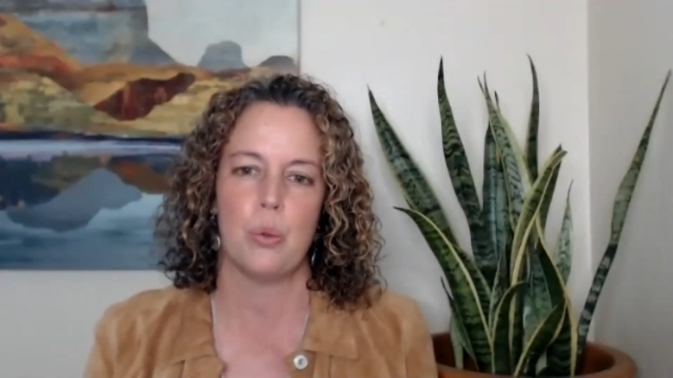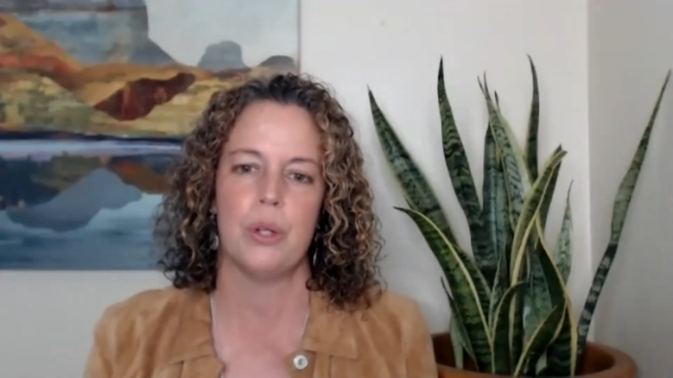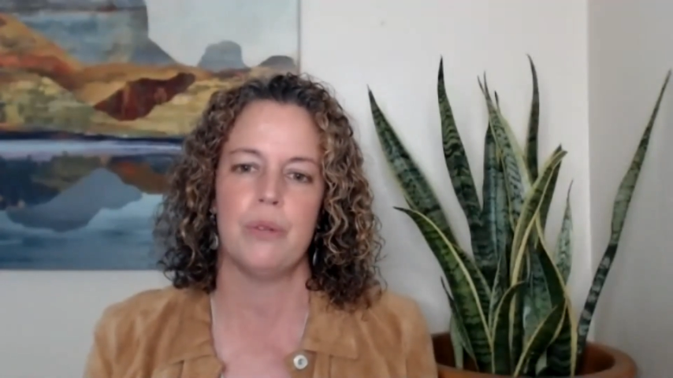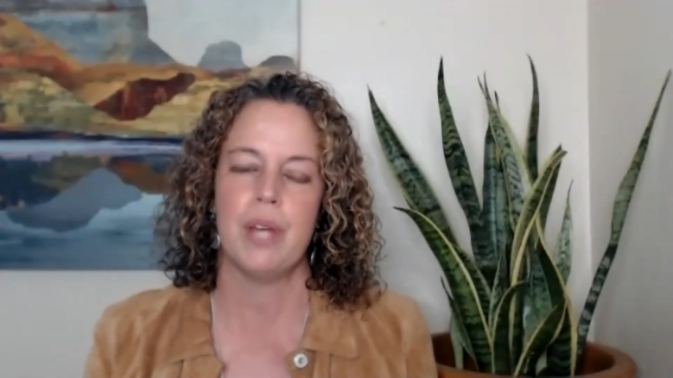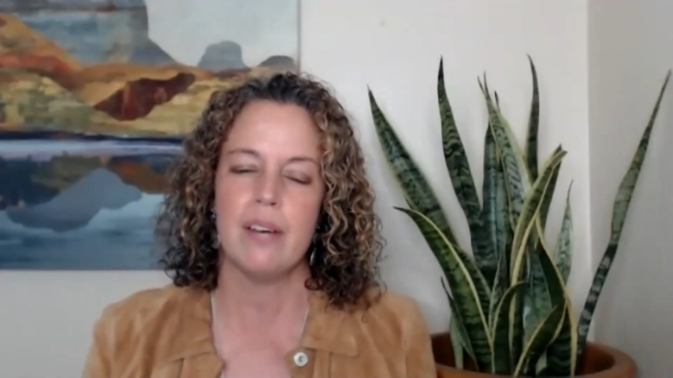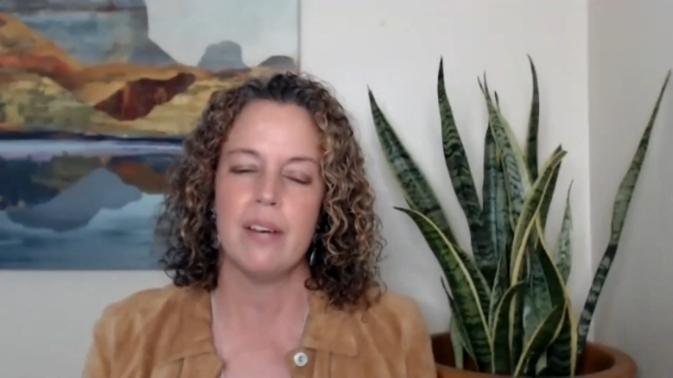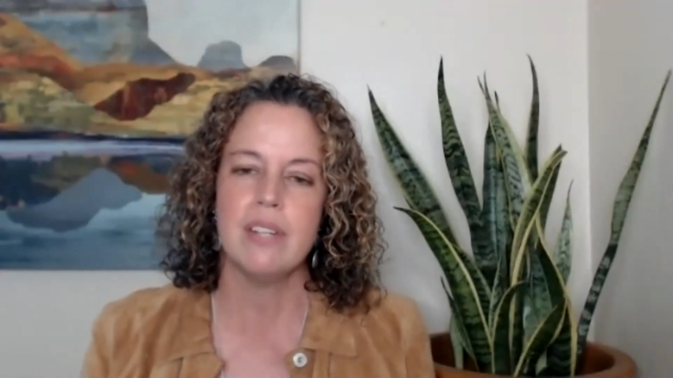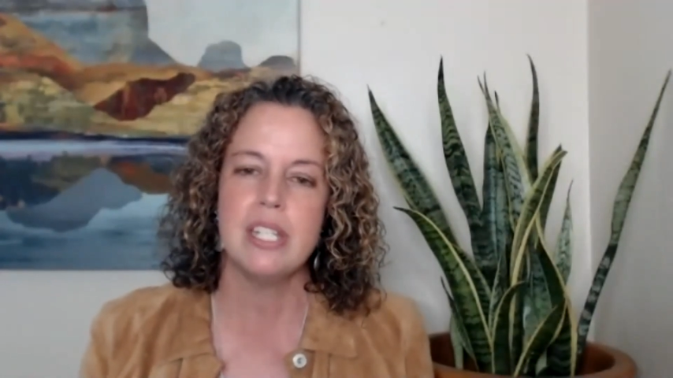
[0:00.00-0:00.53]
Or if
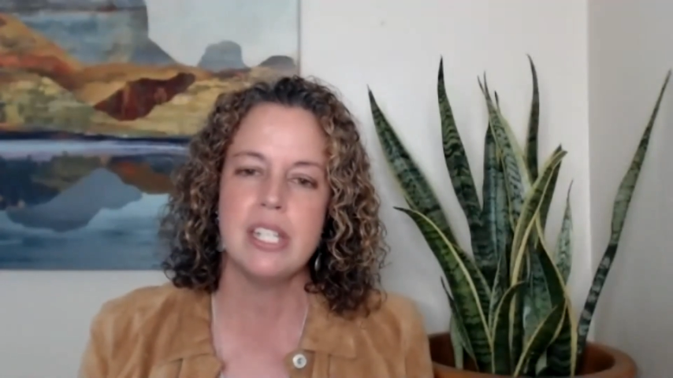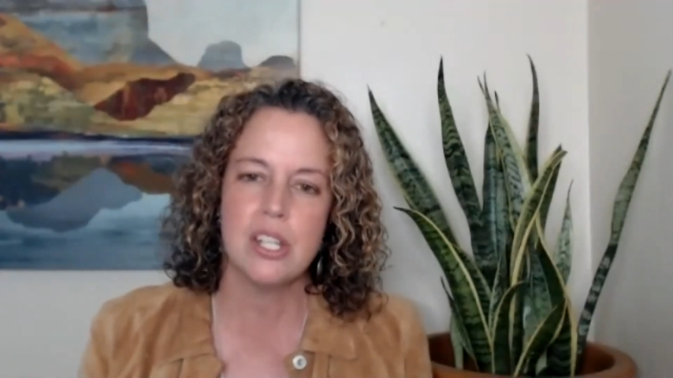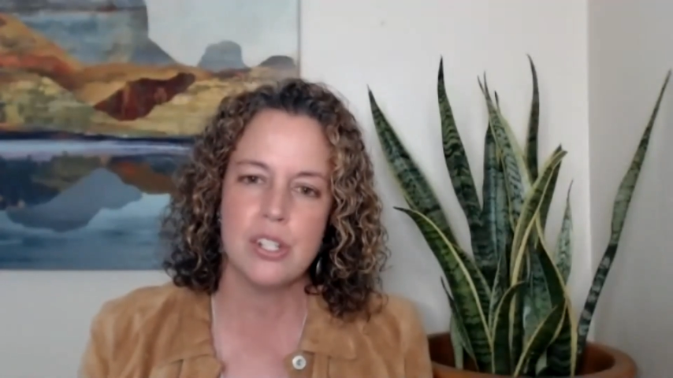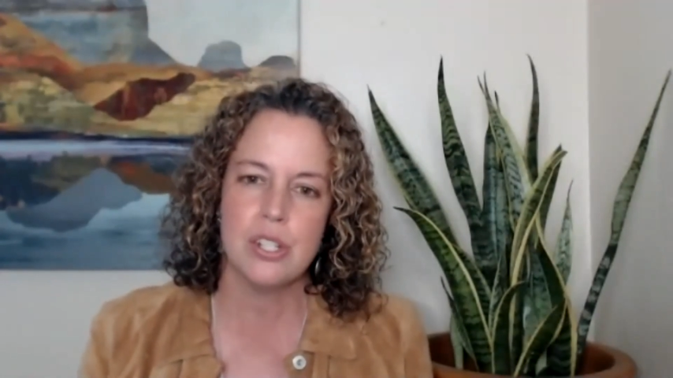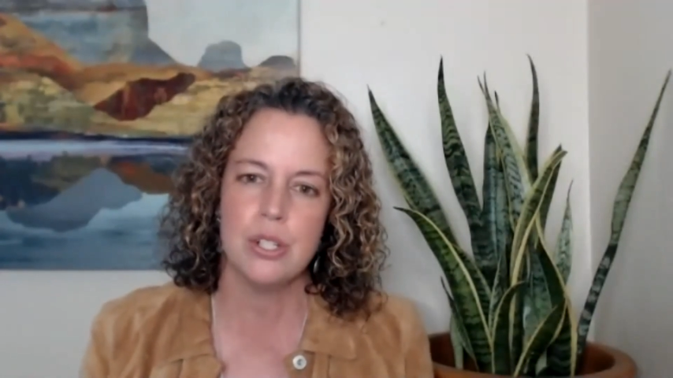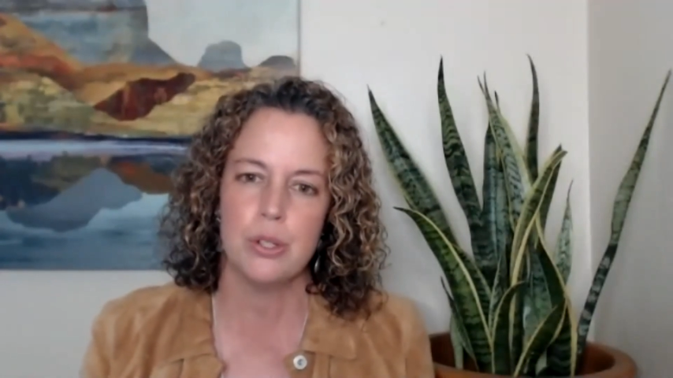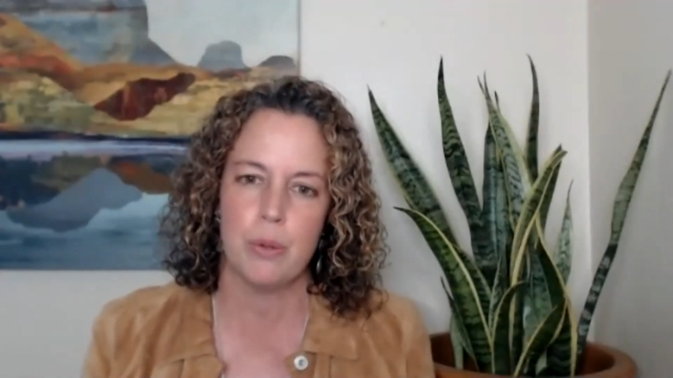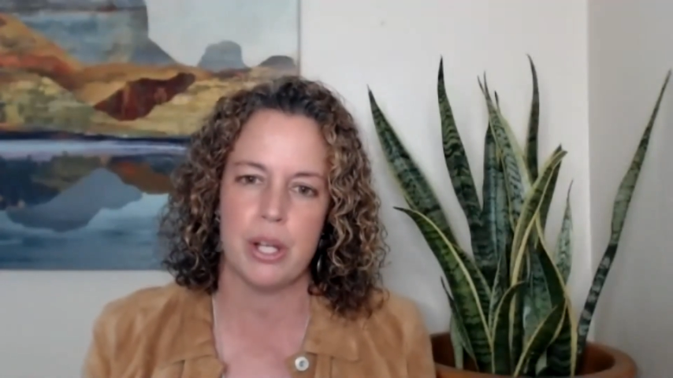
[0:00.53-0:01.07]
you have
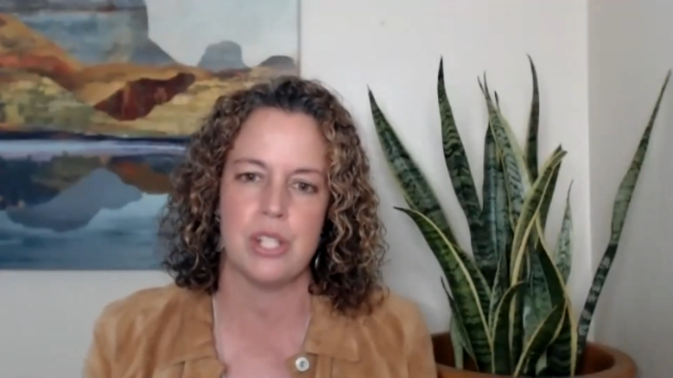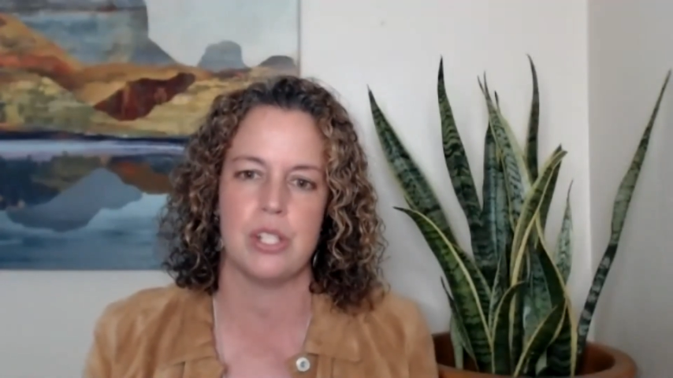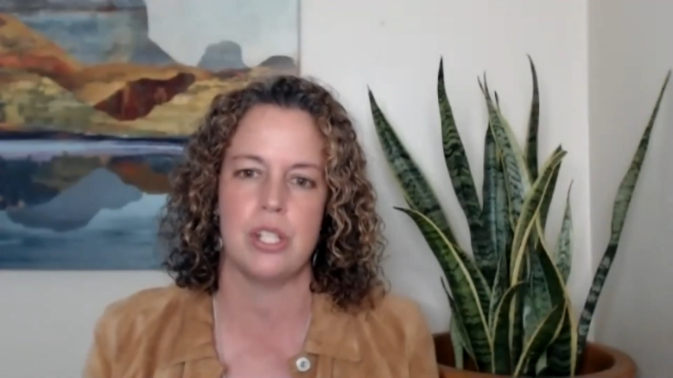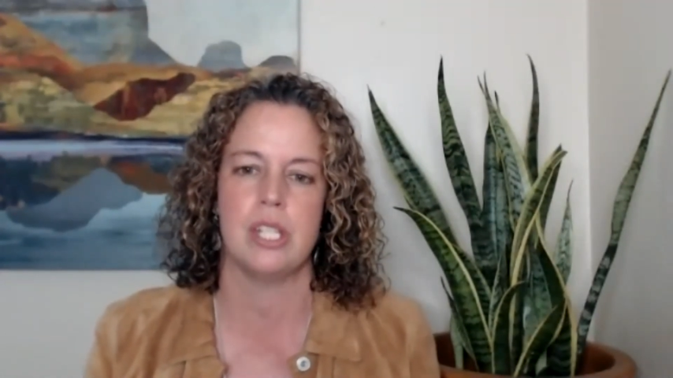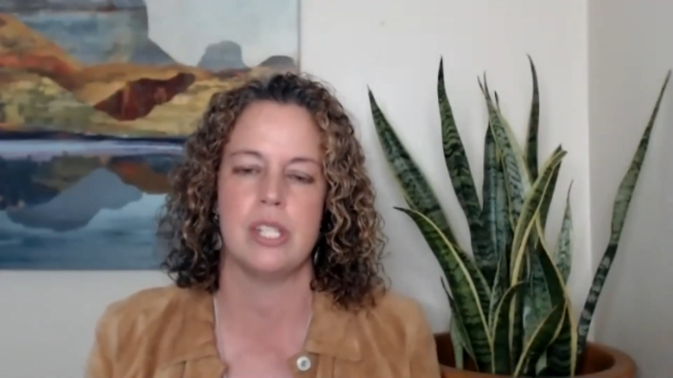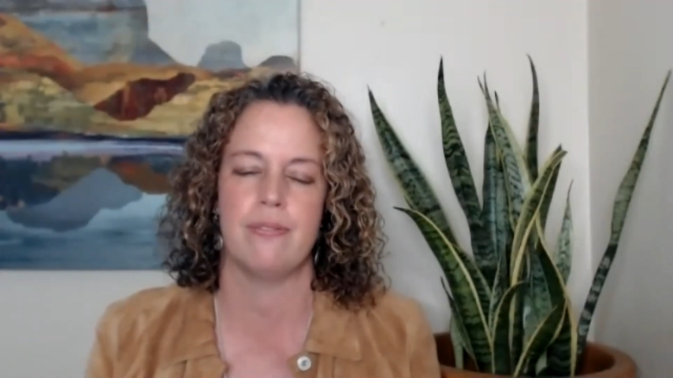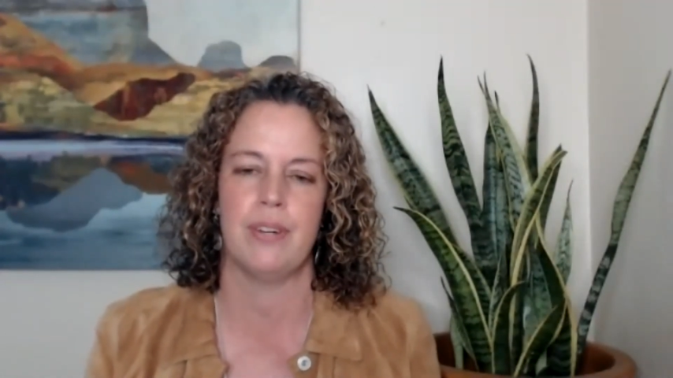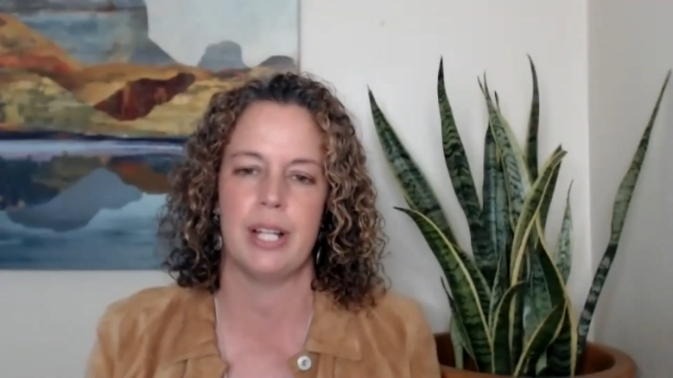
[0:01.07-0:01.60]
additional
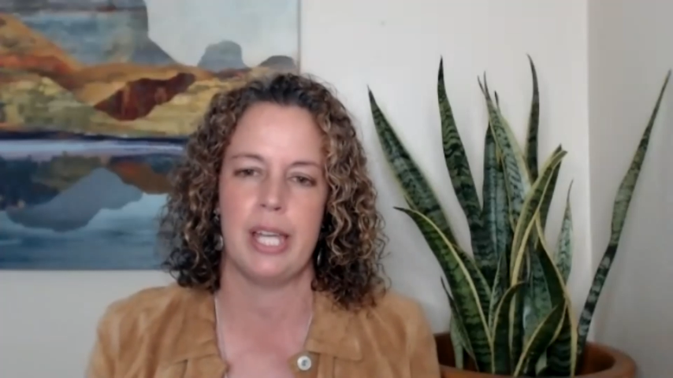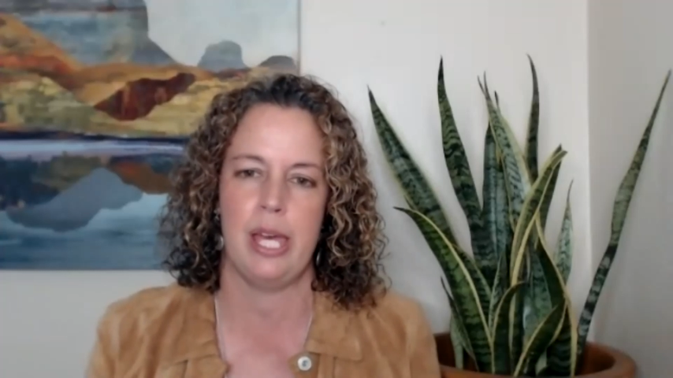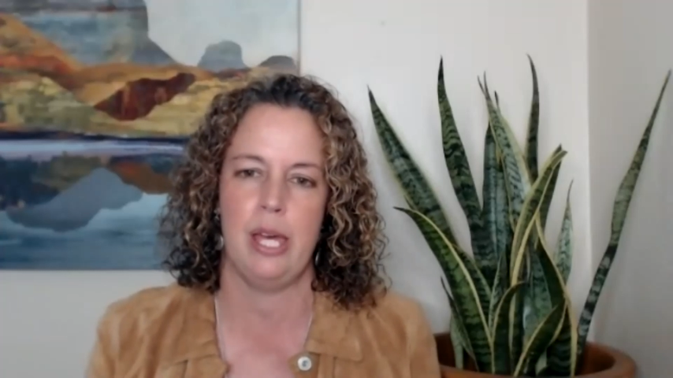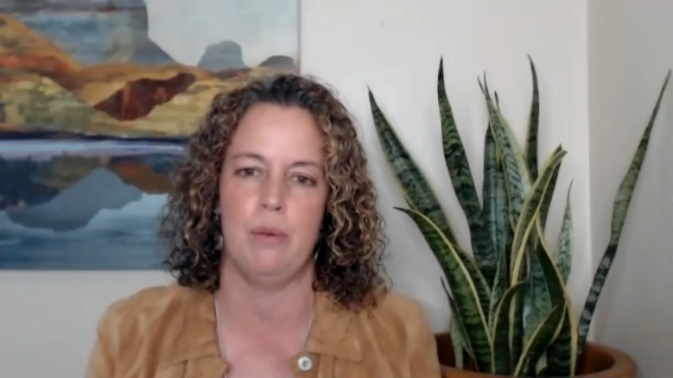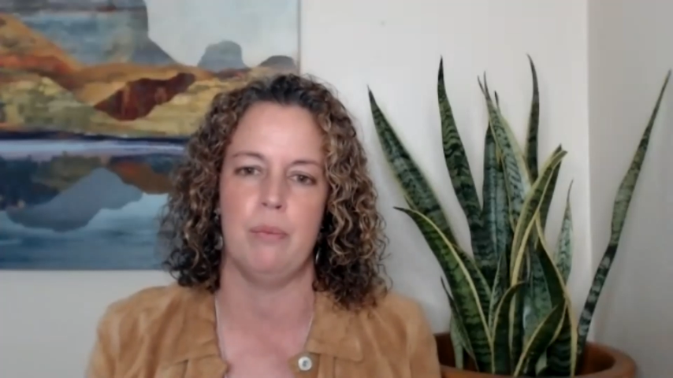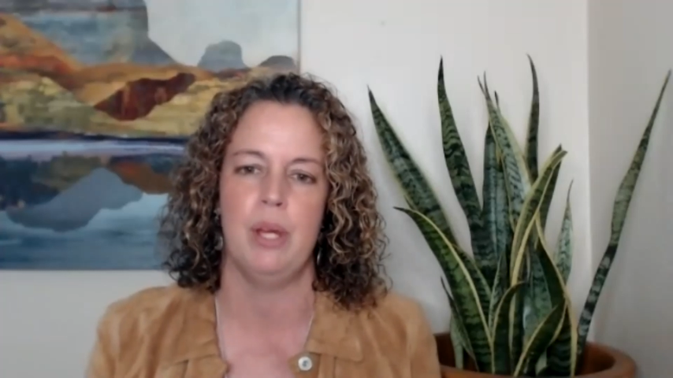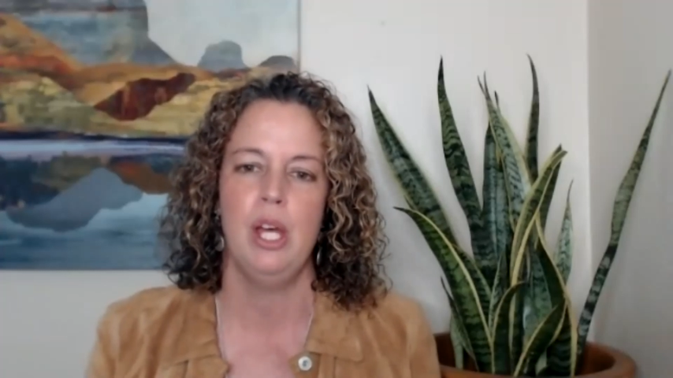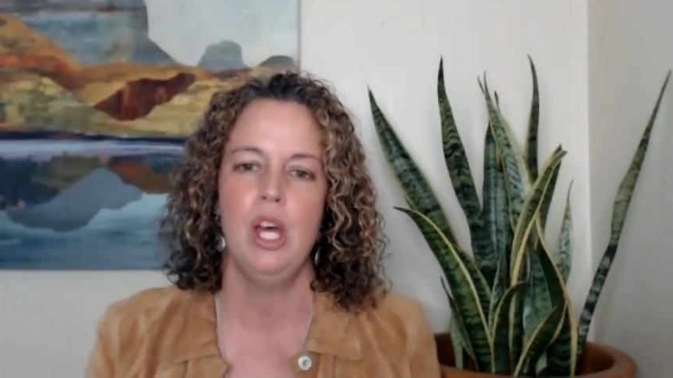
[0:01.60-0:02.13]
questions for
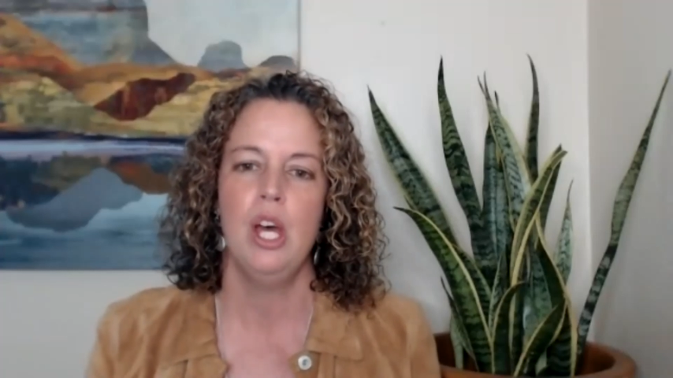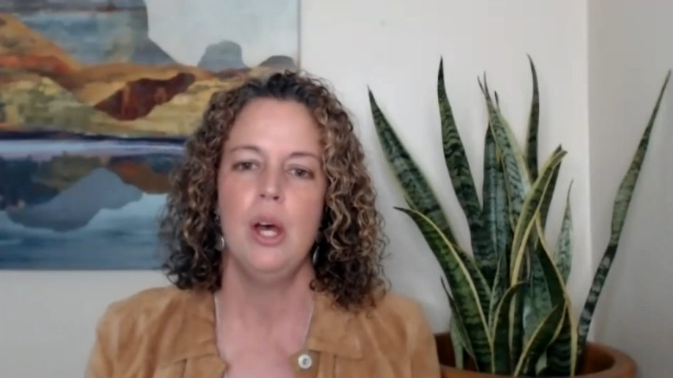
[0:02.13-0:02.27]
Kim,